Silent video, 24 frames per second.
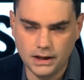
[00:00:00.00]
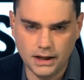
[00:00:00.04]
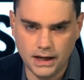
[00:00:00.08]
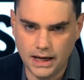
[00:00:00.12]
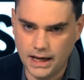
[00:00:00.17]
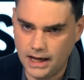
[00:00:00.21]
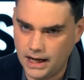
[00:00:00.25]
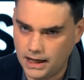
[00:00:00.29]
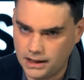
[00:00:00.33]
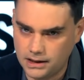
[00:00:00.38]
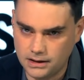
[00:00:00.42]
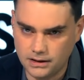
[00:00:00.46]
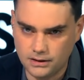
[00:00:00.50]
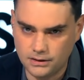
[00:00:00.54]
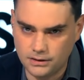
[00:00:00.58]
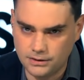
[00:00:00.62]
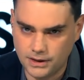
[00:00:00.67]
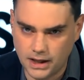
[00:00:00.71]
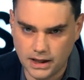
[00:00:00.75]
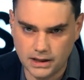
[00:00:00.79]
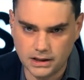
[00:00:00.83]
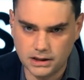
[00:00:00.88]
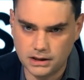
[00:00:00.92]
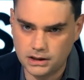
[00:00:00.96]
and
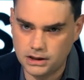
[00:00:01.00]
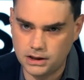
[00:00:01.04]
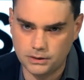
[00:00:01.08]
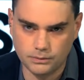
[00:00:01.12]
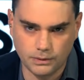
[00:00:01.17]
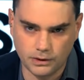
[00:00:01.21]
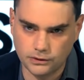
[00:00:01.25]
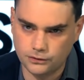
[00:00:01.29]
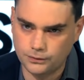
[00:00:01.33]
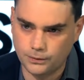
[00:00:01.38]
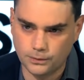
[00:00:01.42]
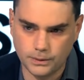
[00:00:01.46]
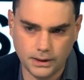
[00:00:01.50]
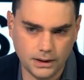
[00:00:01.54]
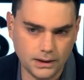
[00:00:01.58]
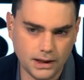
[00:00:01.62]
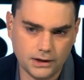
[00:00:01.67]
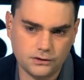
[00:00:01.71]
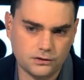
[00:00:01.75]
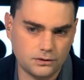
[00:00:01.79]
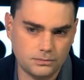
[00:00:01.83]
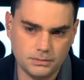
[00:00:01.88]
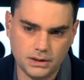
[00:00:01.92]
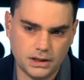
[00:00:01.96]
then he runs for
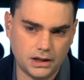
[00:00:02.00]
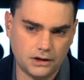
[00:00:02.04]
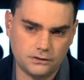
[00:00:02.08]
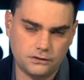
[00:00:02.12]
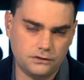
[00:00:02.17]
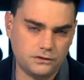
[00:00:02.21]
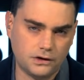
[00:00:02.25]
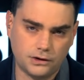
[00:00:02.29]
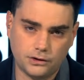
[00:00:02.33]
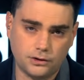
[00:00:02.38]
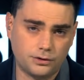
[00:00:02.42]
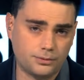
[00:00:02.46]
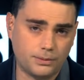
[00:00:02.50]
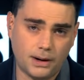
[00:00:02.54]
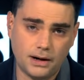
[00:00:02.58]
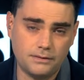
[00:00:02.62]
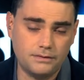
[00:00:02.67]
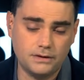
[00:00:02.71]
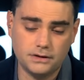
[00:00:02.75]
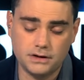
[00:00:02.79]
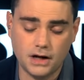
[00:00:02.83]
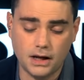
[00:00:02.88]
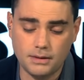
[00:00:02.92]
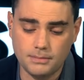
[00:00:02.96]
reelection because he's under threat
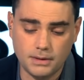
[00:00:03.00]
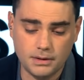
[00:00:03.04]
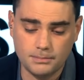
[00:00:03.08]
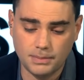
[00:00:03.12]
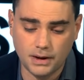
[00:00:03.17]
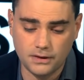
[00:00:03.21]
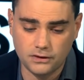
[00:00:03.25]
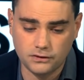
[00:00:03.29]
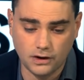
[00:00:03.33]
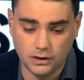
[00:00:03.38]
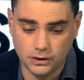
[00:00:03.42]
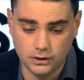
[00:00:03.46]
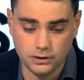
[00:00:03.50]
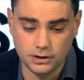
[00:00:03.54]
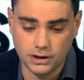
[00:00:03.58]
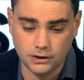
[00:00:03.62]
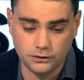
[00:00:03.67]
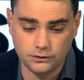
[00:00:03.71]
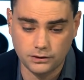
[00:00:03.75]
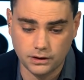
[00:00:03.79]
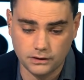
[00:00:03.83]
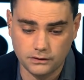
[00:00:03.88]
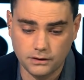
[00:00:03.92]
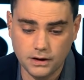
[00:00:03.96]
of indictment by the Southern
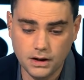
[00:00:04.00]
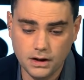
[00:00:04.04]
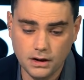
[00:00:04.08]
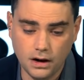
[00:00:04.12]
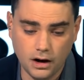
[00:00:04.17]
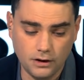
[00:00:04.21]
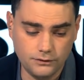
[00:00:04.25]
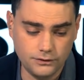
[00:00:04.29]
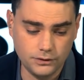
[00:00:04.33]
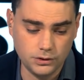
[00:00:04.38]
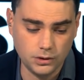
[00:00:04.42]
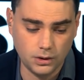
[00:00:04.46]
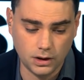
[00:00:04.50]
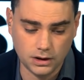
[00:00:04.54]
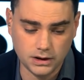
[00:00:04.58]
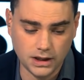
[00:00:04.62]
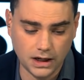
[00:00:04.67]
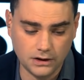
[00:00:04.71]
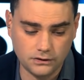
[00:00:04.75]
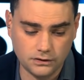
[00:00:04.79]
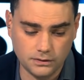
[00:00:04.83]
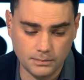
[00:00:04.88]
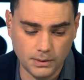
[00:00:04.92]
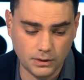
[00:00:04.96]
District of New York.
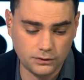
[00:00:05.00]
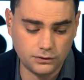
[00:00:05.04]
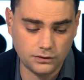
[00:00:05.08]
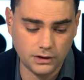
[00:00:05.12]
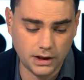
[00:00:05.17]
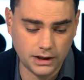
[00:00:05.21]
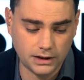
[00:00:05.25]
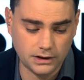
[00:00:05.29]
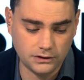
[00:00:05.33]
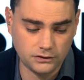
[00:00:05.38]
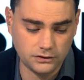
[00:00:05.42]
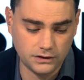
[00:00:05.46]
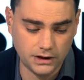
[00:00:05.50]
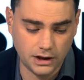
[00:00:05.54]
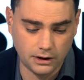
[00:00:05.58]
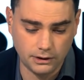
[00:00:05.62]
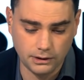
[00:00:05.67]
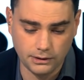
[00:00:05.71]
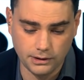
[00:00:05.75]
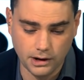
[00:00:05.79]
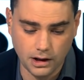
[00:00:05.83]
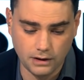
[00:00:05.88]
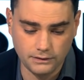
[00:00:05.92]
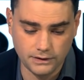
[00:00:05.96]
That is the most likely
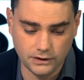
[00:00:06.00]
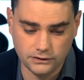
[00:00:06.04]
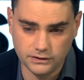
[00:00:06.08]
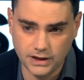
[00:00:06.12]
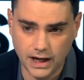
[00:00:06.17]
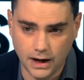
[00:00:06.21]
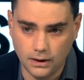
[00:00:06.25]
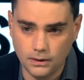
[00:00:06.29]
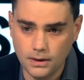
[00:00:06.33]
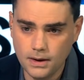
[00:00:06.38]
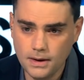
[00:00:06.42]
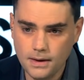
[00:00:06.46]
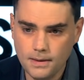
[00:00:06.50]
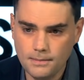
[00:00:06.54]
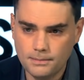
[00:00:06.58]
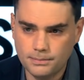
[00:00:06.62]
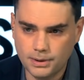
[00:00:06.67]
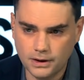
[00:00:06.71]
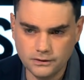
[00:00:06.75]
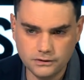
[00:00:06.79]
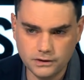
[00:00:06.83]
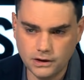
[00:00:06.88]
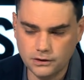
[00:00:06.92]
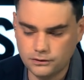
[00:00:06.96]
scenario in all of this. Now,
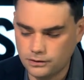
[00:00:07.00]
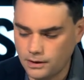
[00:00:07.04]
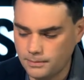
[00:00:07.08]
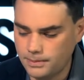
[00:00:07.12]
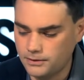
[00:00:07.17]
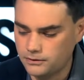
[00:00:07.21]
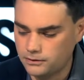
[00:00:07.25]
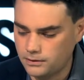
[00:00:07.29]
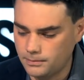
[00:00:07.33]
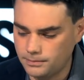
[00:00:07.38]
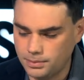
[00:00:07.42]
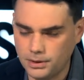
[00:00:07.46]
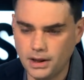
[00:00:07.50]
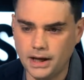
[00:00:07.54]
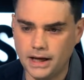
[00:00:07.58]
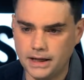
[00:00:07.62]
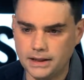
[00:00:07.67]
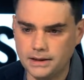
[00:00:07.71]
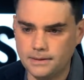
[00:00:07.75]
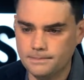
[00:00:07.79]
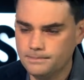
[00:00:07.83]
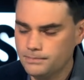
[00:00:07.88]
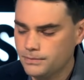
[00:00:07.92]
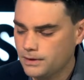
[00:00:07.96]
President Trump has
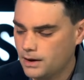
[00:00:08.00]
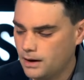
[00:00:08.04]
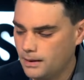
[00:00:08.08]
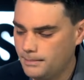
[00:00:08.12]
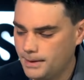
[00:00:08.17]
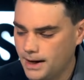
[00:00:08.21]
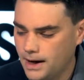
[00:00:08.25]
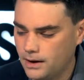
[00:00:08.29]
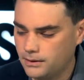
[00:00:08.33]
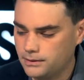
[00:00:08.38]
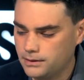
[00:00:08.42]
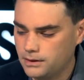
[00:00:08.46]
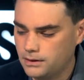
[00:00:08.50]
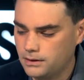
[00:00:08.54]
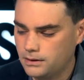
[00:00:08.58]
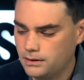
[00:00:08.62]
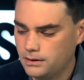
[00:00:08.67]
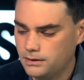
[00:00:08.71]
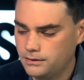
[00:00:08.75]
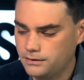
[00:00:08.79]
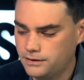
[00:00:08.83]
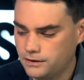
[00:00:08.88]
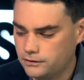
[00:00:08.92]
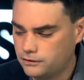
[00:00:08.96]
complained about
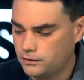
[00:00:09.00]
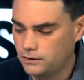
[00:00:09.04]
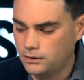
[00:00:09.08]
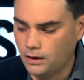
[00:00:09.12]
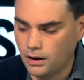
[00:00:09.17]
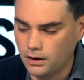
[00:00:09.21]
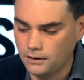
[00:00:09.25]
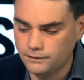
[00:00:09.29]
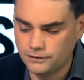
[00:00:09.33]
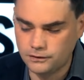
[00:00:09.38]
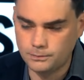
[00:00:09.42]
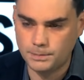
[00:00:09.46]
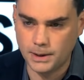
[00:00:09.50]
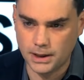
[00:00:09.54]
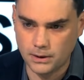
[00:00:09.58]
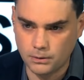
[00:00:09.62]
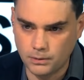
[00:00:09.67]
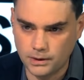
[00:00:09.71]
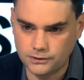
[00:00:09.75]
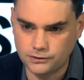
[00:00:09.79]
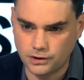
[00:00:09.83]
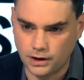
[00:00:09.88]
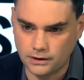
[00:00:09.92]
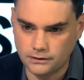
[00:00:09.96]
this, all of this being
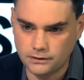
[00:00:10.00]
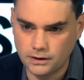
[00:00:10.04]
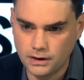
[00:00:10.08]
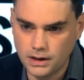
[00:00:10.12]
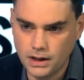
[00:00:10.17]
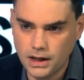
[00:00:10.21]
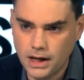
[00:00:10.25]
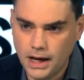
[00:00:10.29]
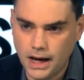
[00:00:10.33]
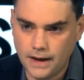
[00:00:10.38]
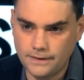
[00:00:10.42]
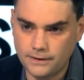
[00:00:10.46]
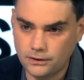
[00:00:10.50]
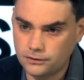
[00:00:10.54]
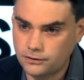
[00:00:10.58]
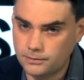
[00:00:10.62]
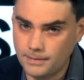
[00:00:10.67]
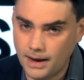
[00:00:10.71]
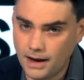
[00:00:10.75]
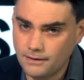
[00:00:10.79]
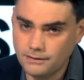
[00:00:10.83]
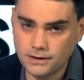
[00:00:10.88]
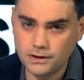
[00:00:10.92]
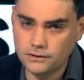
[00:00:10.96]
a witch hunt, and there's
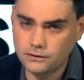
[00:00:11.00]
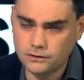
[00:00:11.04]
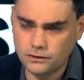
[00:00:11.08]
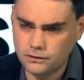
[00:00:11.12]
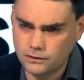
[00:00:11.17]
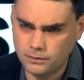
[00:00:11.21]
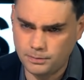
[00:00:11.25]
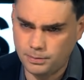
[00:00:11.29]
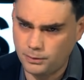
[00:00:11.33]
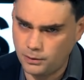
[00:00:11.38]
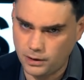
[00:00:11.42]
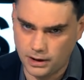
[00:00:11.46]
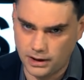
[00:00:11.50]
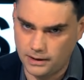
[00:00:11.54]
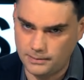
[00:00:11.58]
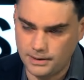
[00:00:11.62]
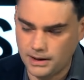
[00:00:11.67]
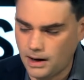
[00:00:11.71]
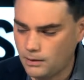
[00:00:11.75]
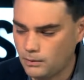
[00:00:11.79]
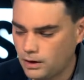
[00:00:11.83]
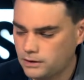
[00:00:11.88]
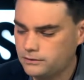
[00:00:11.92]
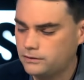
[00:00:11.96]
some evidence to support him,
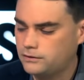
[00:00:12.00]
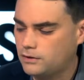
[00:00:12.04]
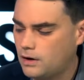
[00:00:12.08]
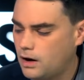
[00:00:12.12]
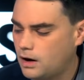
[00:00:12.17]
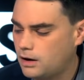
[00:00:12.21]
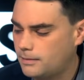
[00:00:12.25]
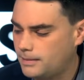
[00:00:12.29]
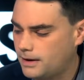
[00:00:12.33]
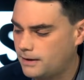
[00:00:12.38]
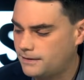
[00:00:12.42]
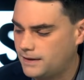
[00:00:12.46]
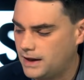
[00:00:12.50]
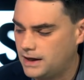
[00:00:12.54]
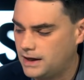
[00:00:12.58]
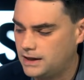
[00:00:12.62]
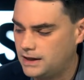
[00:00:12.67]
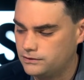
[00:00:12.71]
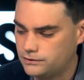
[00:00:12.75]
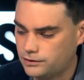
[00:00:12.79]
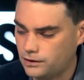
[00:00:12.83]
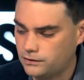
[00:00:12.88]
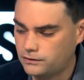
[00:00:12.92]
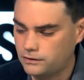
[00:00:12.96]
and I want to talk about that
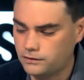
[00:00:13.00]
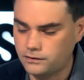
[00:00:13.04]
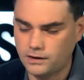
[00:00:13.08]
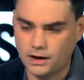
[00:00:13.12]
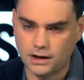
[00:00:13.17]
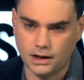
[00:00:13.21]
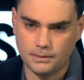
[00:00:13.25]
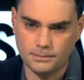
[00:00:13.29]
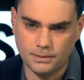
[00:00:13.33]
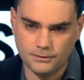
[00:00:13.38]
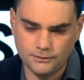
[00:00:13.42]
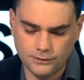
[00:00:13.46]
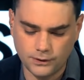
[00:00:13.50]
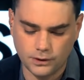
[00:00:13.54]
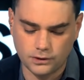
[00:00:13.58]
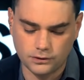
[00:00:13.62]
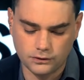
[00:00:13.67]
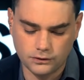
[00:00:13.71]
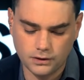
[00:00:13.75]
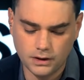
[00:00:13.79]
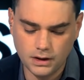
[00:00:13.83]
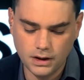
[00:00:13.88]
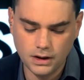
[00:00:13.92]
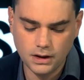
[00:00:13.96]
in just a second. But
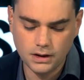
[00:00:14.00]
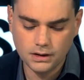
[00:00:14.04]
first,